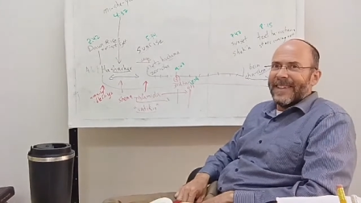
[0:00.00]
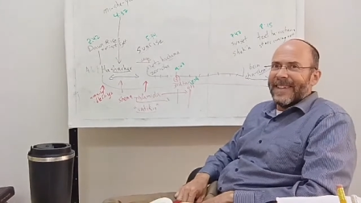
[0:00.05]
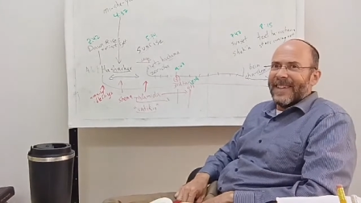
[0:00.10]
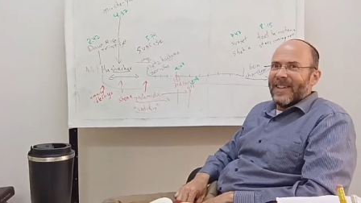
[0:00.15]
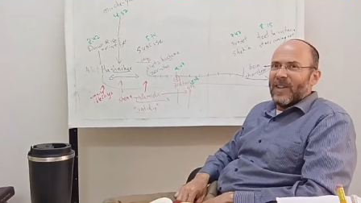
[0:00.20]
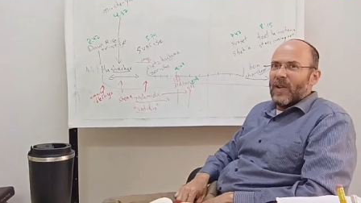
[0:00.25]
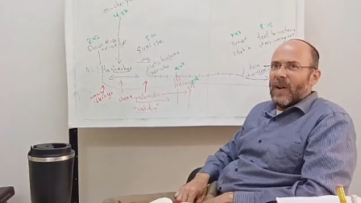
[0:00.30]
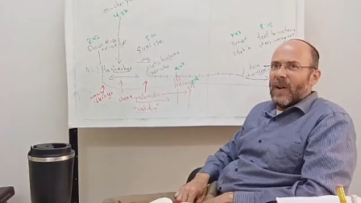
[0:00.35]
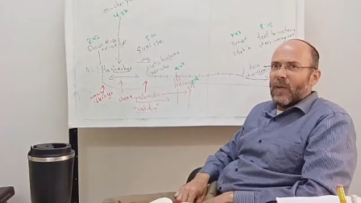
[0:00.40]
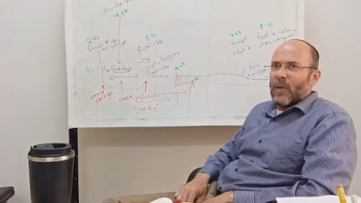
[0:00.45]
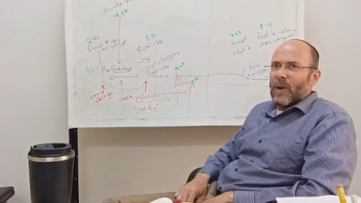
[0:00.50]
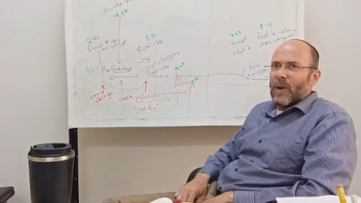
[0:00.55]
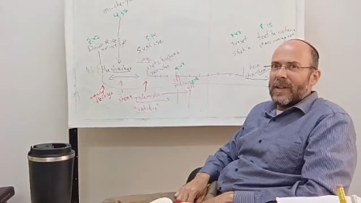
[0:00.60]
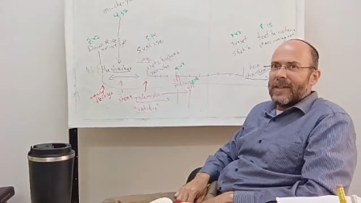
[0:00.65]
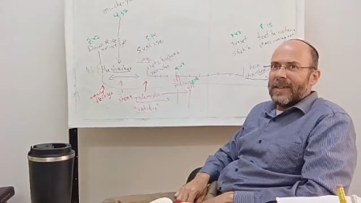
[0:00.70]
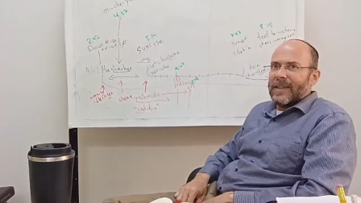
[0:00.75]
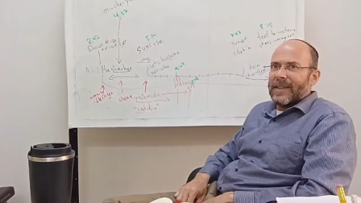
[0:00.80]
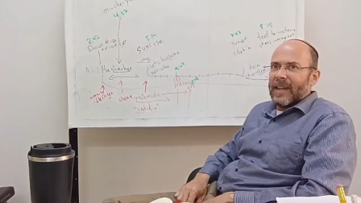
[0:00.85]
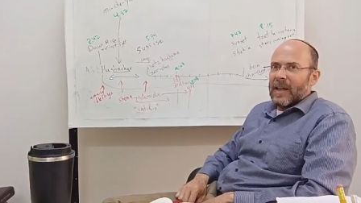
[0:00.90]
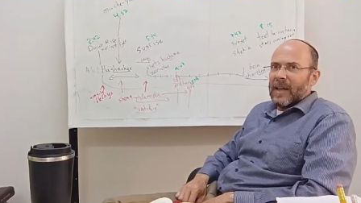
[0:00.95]
whoever
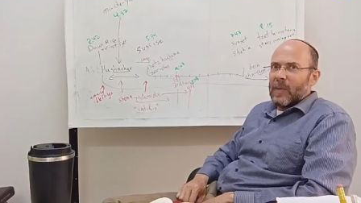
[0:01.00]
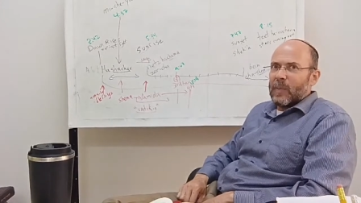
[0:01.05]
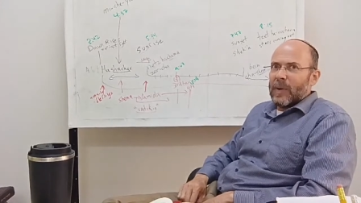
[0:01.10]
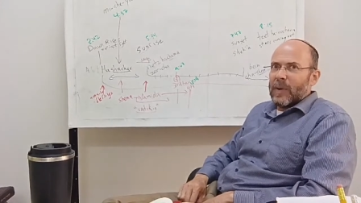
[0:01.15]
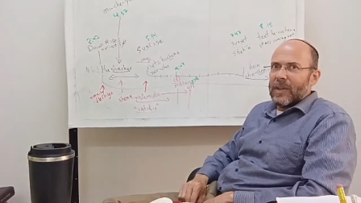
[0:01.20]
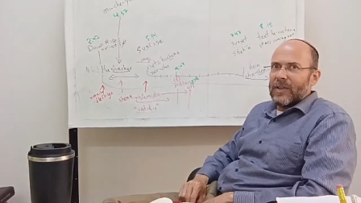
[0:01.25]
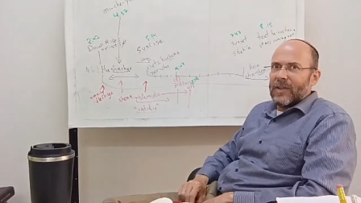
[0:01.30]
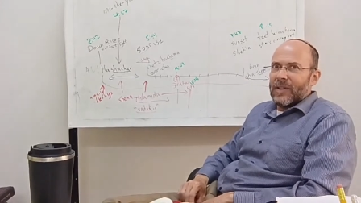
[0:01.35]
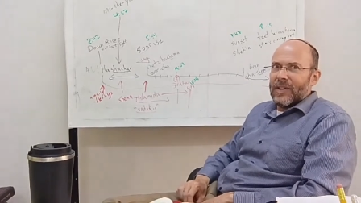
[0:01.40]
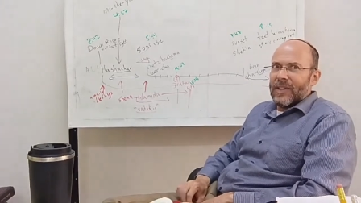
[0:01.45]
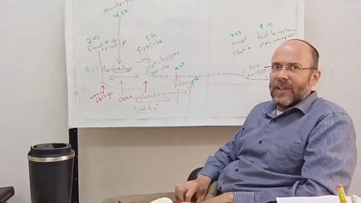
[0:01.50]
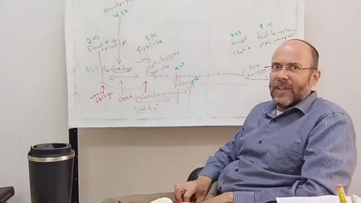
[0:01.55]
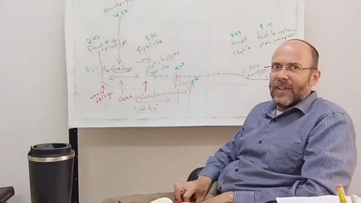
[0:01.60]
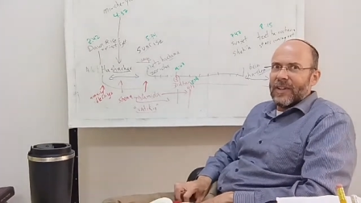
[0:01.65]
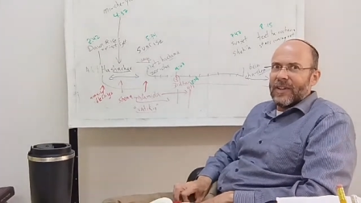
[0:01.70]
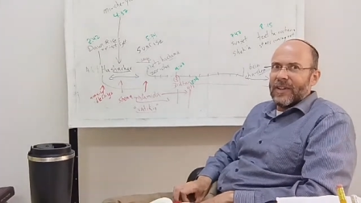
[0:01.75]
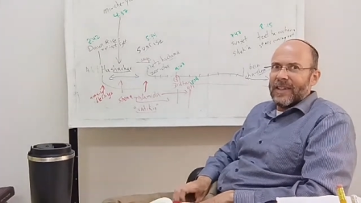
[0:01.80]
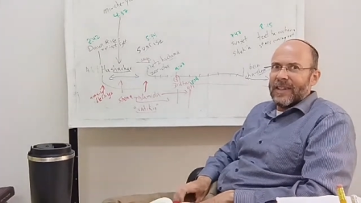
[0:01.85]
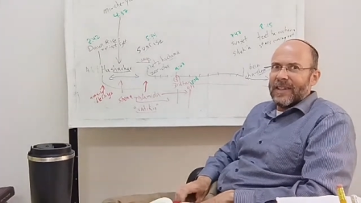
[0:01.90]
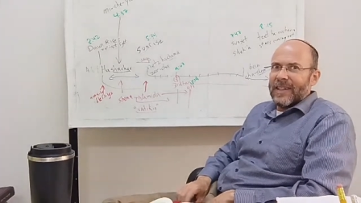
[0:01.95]
wants to take a picture, you
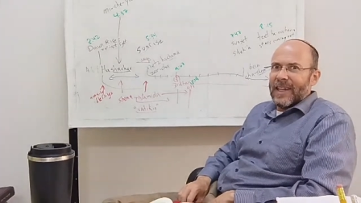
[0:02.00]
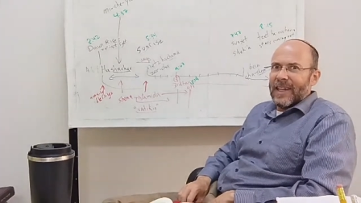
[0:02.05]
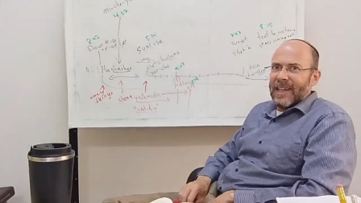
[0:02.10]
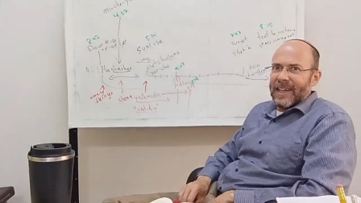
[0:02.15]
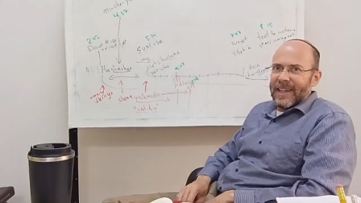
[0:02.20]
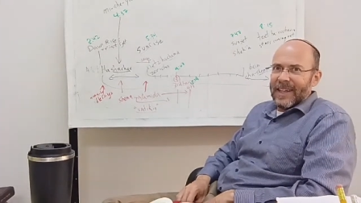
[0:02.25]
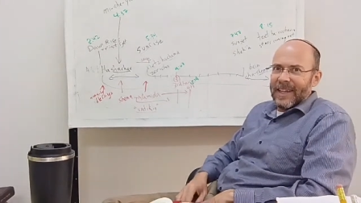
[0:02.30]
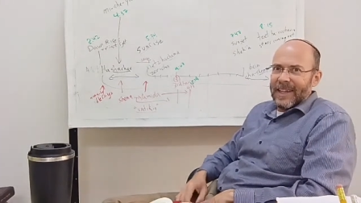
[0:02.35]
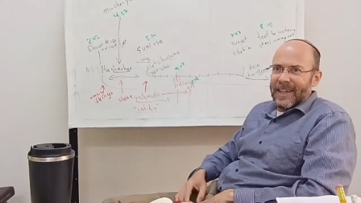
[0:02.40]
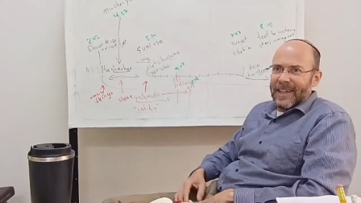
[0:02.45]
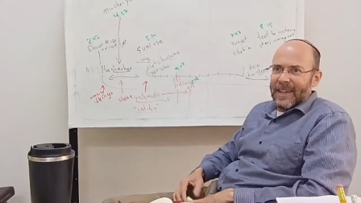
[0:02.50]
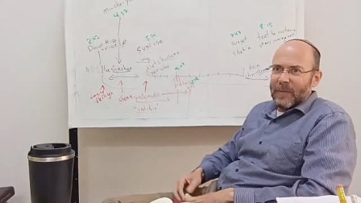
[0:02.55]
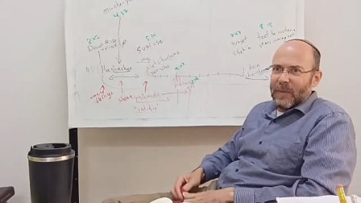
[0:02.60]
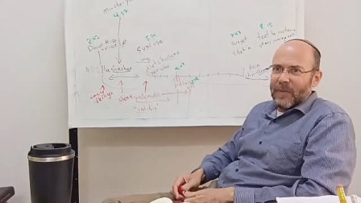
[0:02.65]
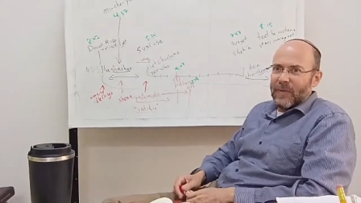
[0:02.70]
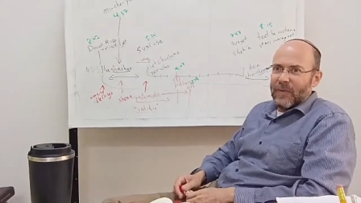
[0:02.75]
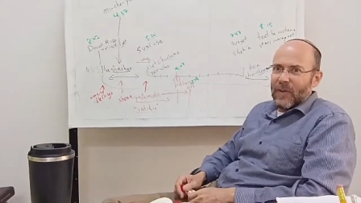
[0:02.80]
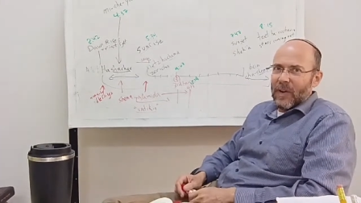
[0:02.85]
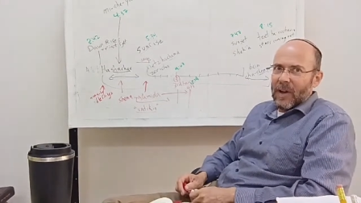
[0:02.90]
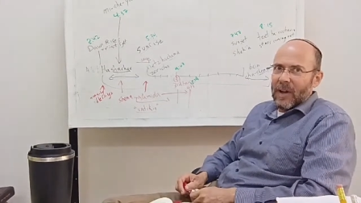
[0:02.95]
can,
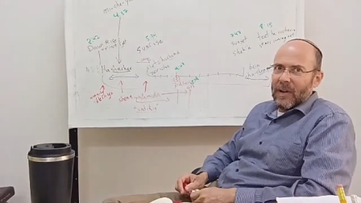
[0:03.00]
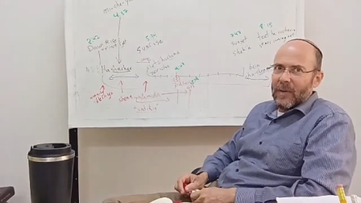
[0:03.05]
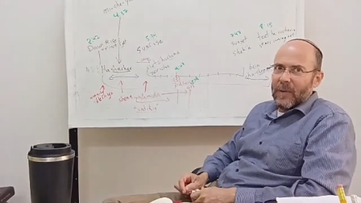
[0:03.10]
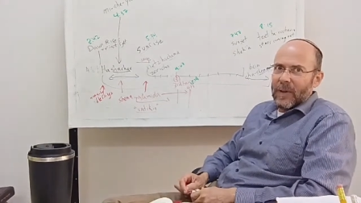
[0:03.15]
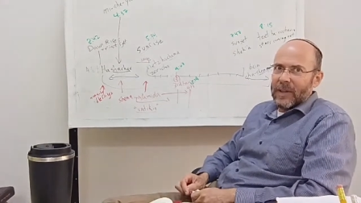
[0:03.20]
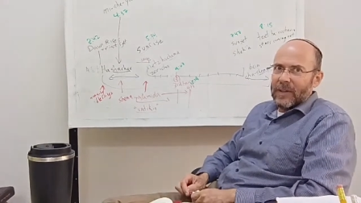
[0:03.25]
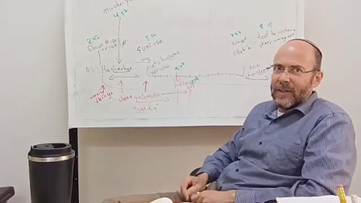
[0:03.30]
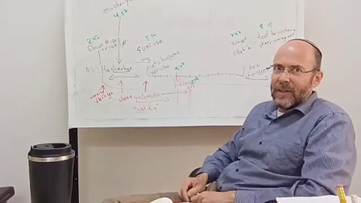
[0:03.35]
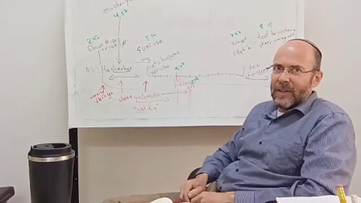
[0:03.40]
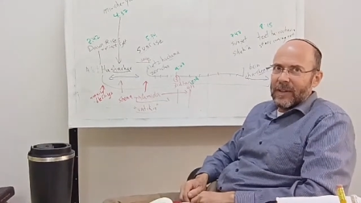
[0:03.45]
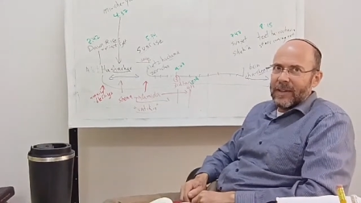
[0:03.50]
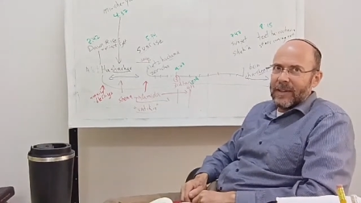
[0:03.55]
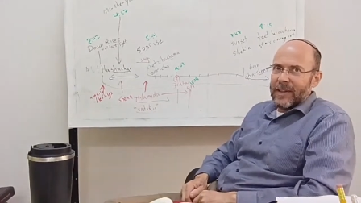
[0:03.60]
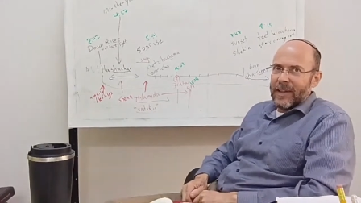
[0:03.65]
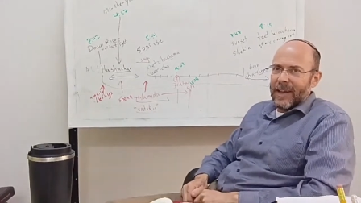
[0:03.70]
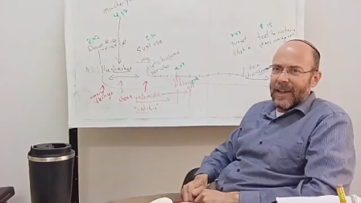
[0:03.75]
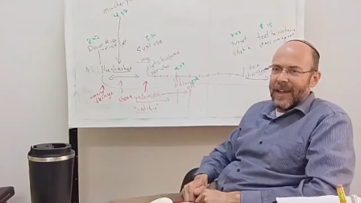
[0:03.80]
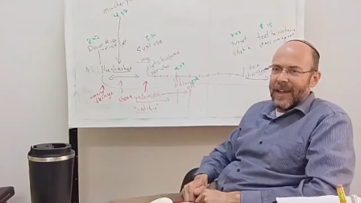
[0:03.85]
before I erase it.